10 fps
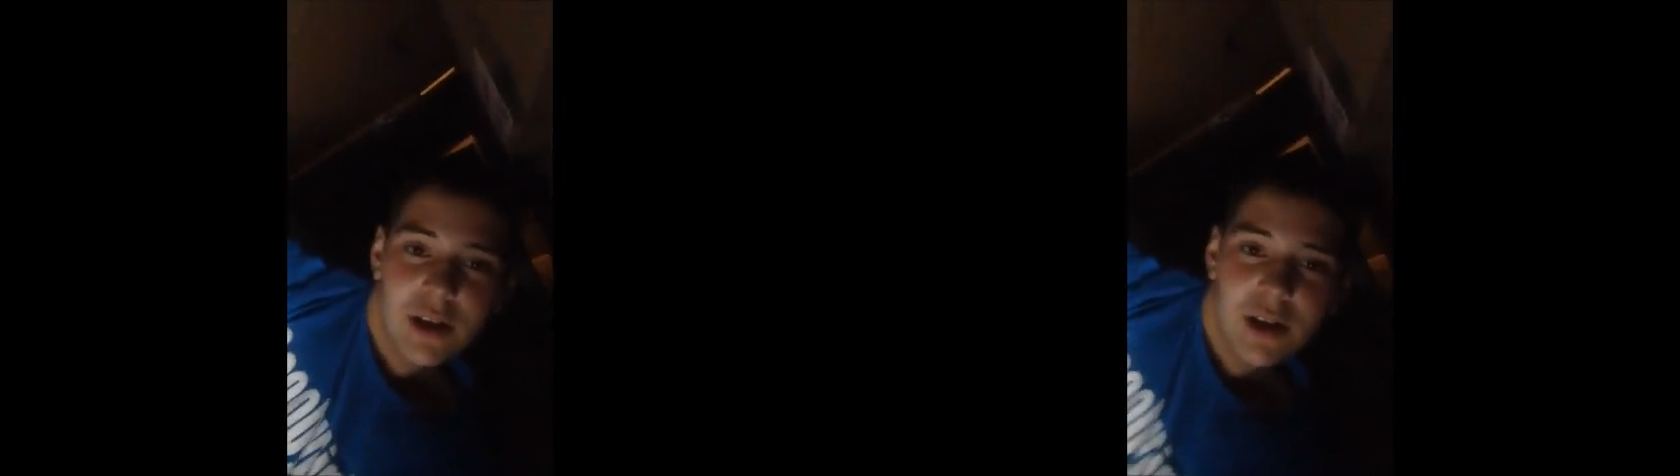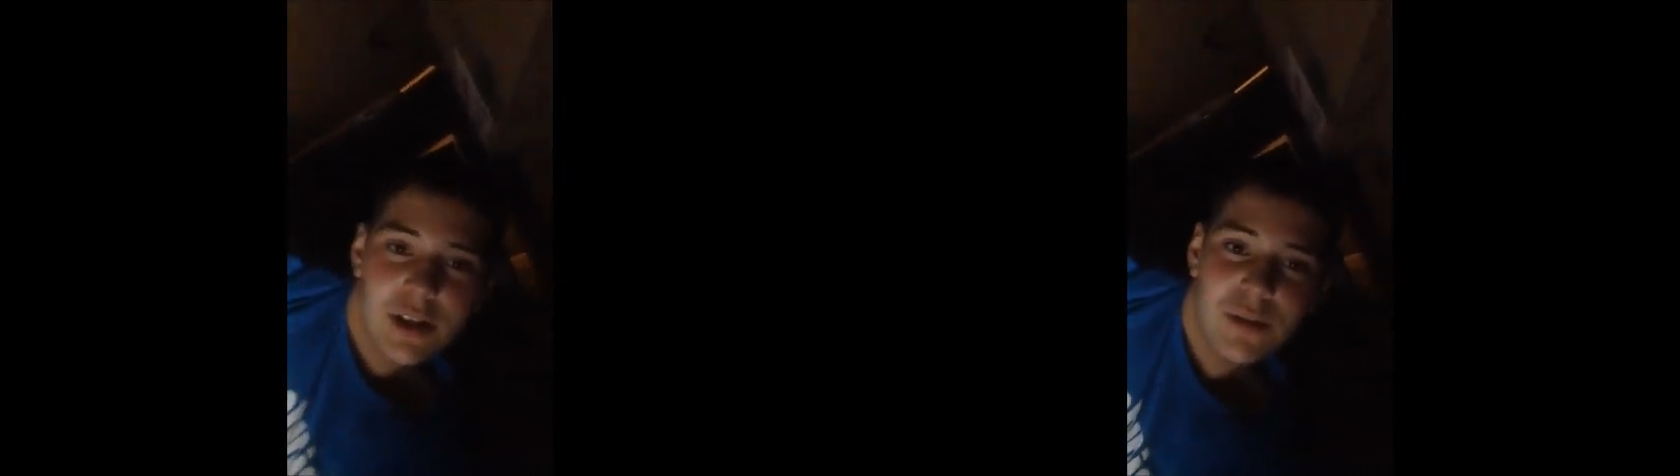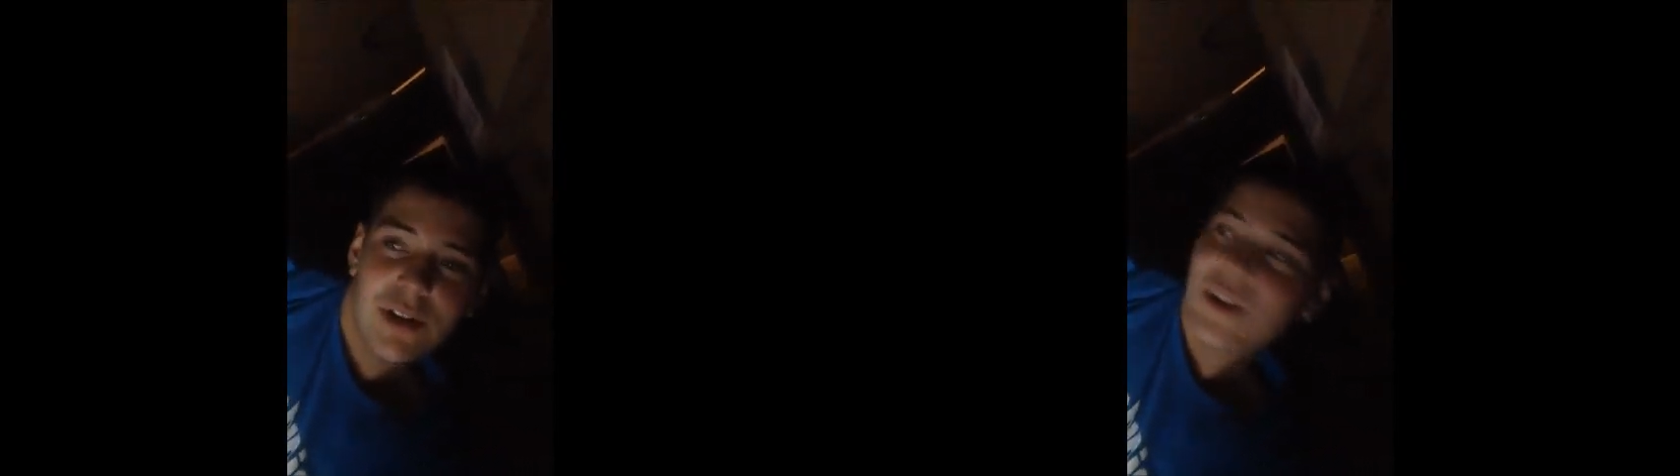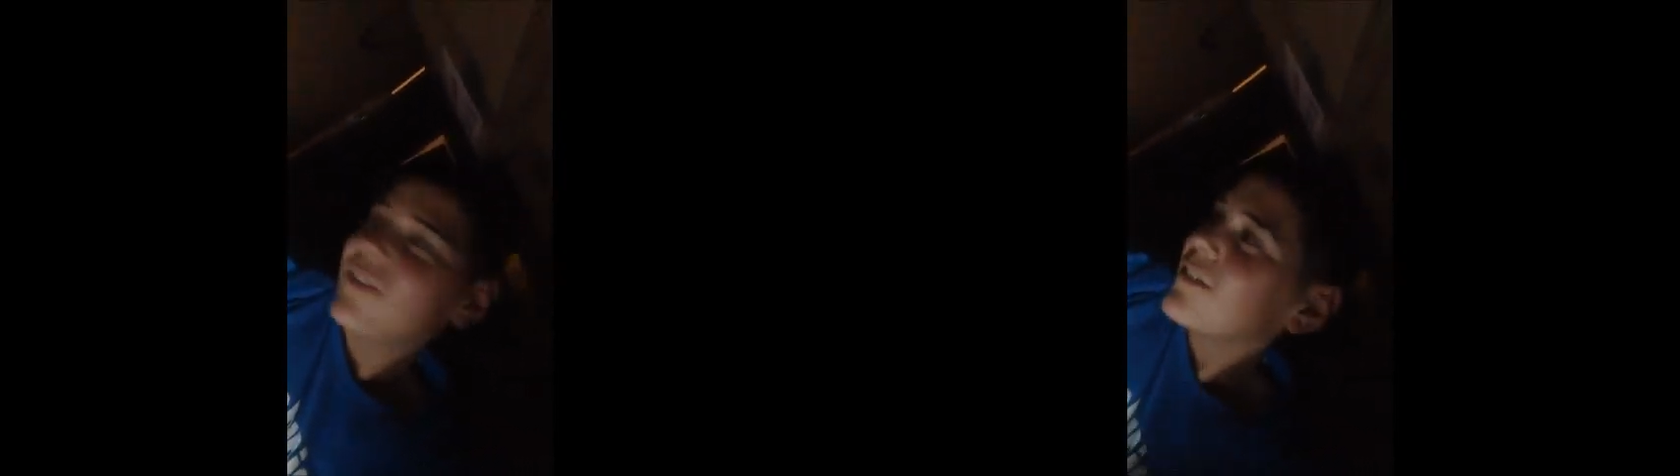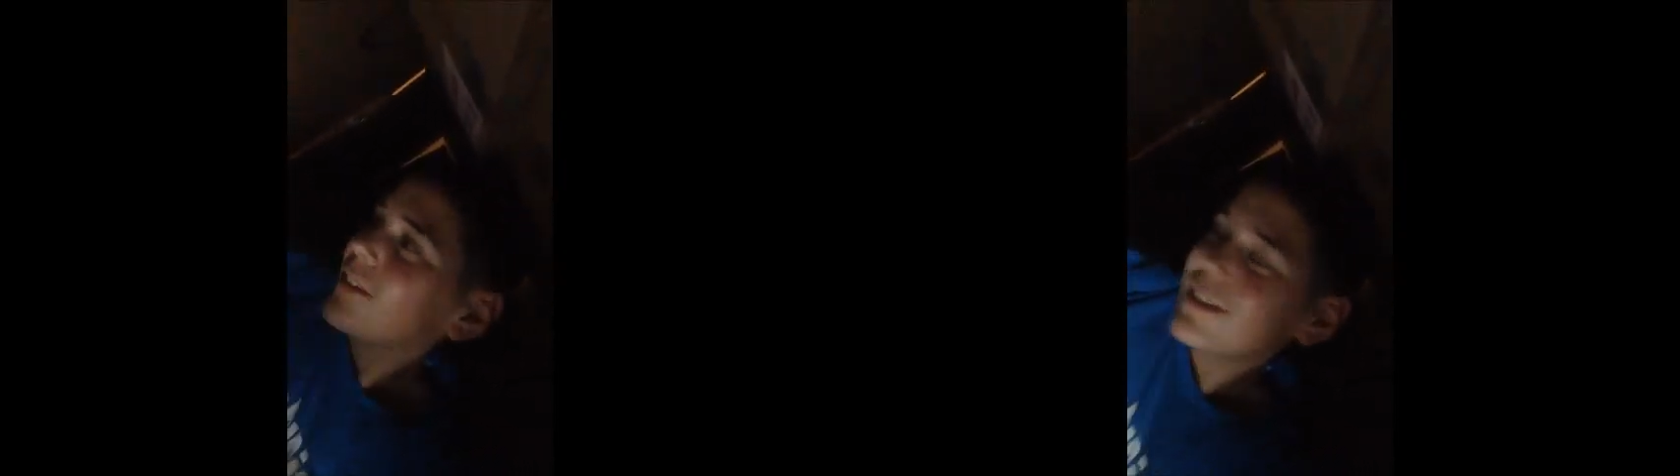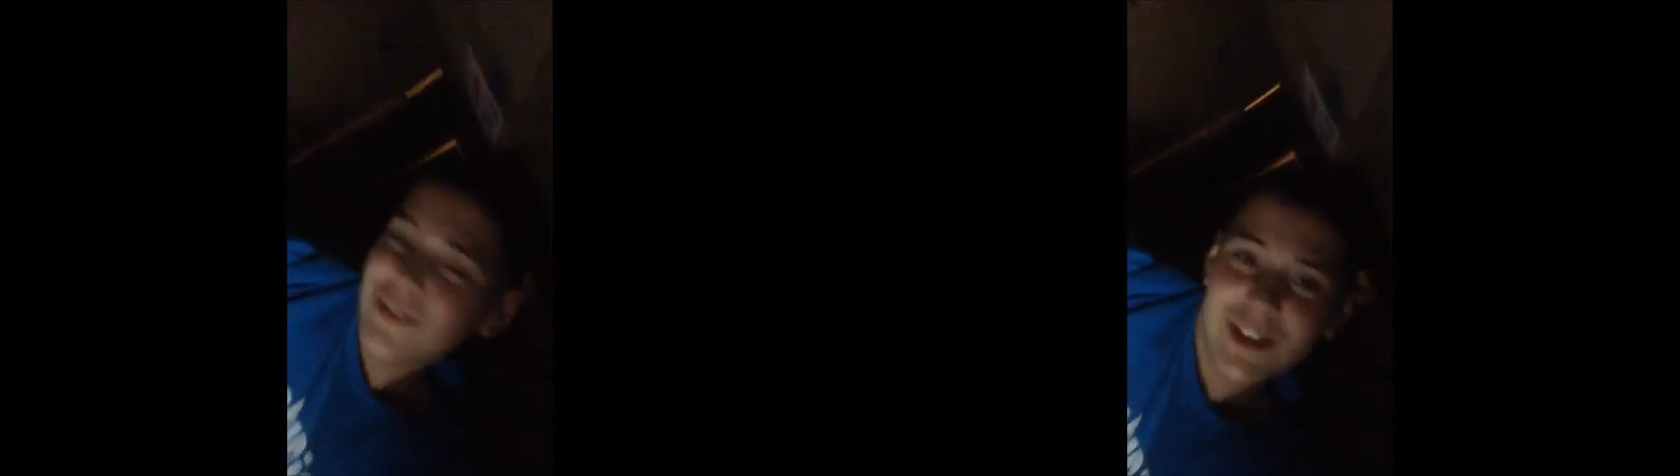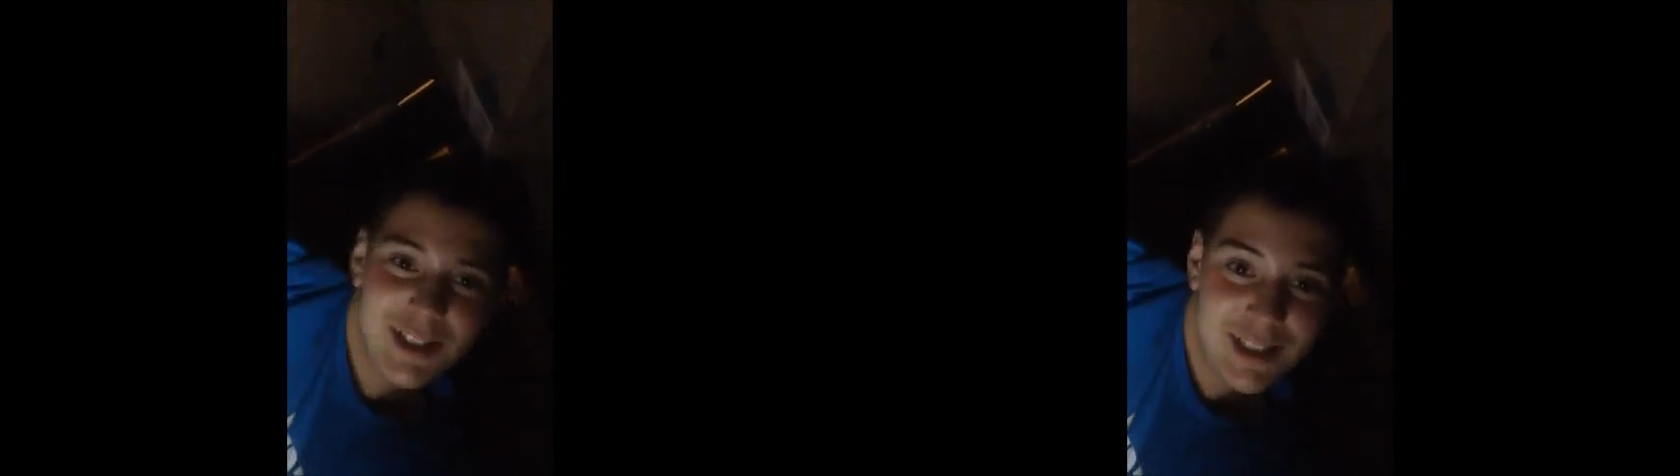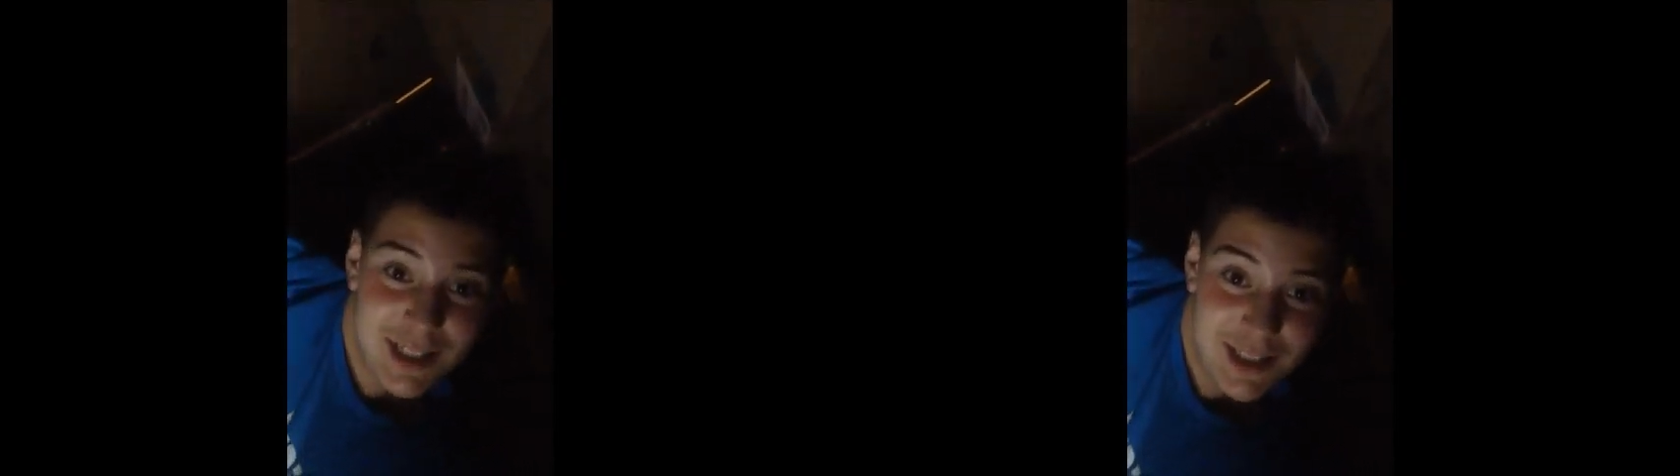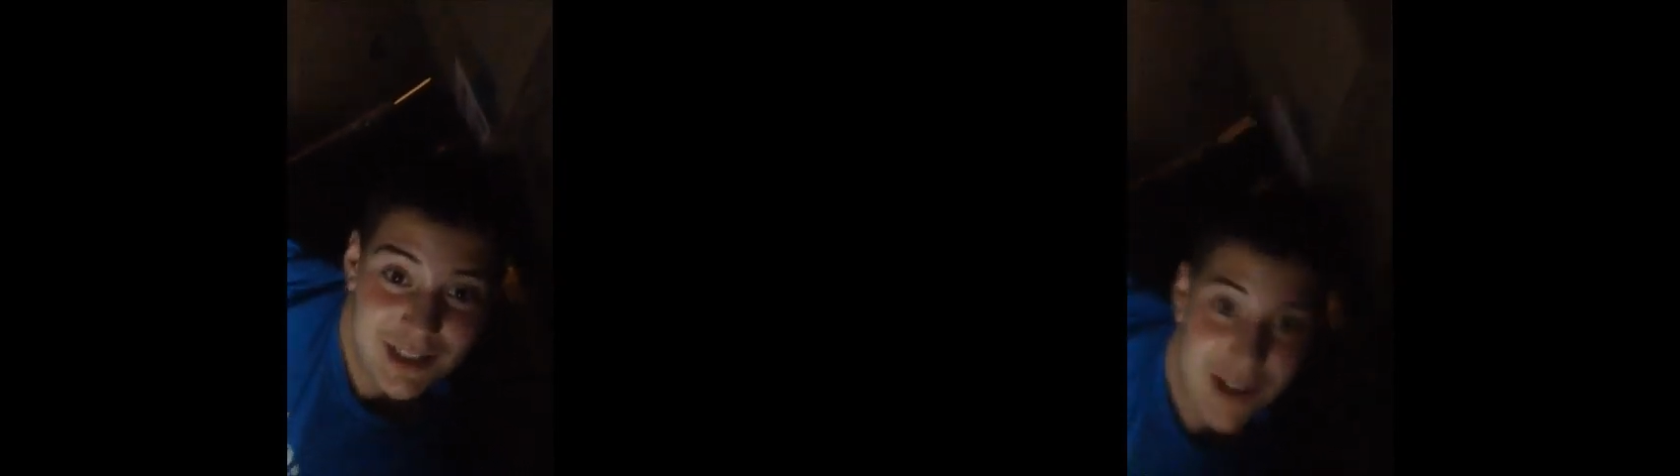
It's really uncomfortable because I'm like six.